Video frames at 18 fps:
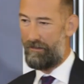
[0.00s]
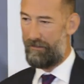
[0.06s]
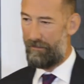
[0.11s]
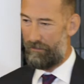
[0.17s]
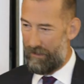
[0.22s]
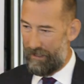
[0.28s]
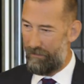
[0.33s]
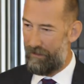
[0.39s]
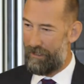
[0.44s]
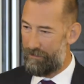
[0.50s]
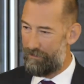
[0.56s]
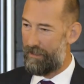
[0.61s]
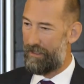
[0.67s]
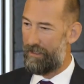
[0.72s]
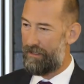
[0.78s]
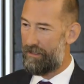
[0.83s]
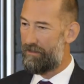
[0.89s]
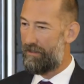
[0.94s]
We're the ones
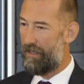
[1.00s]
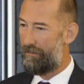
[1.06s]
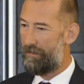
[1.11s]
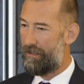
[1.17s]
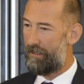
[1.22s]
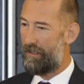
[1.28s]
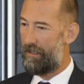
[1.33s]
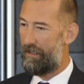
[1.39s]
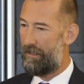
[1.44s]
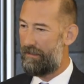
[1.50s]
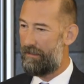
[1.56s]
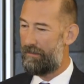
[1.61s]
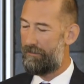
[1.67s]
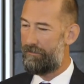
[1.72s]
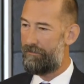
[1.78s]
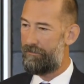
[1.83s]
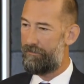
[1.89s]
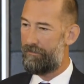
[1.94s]
being disrupted, huh?
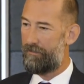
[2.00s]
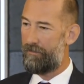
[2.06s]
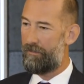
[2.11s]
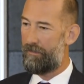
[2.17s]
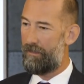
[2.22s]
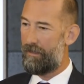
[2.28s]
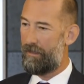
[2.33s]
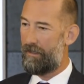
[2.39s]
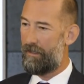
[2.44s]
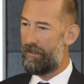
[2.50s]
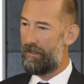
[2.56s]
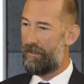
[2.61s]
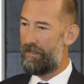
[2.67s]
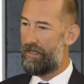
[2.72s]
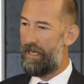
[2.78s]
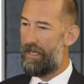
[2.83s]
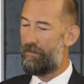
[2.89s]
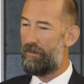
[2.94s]

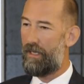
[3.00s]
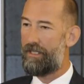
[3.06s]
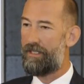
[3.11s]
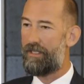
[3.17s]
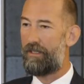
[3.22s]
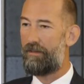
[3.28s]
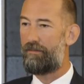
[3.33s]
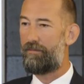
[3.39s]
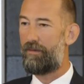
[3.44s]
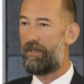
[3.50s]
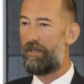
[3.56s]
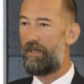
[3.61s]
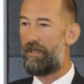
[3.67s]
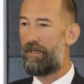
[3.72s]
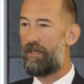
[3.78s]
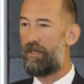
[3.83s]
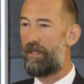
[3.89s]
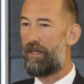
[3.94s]
They're the ones that have
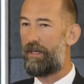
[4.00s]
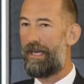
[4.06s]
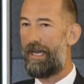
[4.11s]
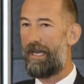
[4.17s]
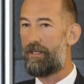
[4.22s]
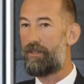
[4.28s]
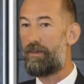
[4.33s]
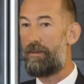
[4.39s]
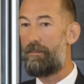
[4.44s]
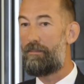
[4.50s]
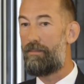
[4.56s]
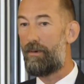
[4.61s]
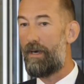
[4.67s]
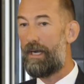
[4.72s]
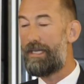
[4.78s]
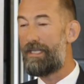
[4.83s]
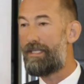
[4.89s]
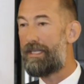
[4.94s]
learned how to
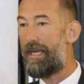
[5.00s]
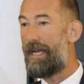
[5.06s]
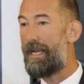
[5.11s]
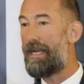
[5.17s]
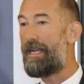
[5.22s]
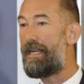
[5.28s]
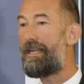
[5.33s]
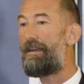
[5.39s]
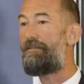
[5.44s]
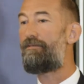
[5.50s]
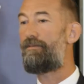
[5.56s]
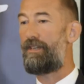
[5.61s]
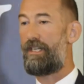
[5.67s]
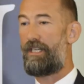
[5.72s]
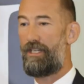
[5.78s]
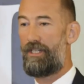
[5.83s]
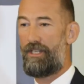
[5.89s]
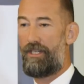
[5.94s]
embrace and
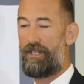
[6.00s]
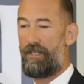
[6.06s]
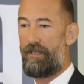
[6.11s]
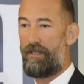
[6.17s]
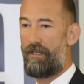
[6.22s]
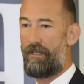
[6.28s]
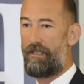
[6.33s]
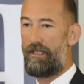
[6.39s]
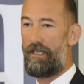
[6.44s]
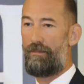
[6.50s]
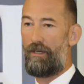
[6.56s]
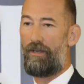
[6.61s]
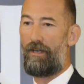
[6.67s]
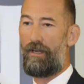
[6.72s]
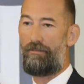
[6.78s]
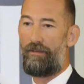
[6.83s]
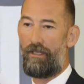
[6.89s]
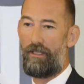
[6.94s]
leverage
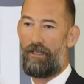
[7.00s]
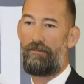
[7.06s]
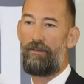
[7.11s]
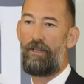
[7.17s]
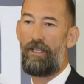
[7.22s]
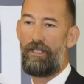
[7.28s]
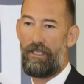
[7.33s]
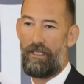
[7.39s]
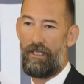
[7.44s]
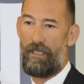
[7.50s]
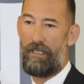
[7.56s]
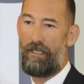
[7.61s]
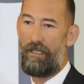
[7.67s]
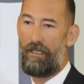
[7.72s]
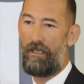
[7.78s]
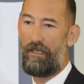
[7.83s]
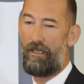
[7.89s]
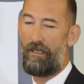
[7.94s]
demographic
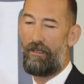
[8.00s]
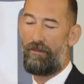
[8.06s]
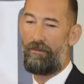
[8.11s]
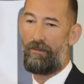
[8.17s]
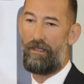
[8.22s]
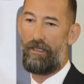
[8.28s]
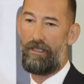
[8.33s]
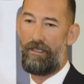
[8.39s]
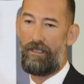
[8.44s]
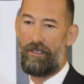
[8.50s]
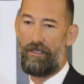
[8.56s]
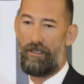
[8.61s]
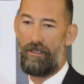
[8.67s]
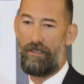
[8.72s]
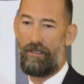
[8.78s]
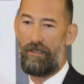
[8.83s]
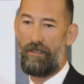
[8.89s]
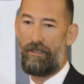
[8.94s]
diversity,
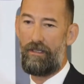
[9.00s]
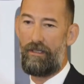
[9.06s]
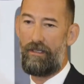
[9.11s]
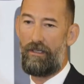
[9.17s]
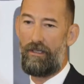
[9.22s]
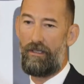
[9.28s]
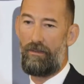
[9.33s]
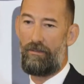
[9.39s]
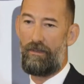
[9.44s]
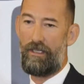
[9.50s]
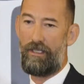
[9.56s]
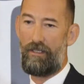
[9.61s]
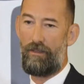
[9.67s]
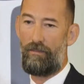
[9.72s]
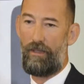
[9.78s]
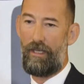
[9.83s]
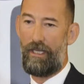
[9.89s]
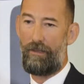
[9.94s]
whereas we're
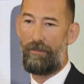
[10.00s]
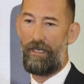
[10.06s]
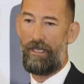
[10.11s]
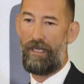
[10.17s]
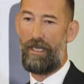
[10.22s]
still playing a bit of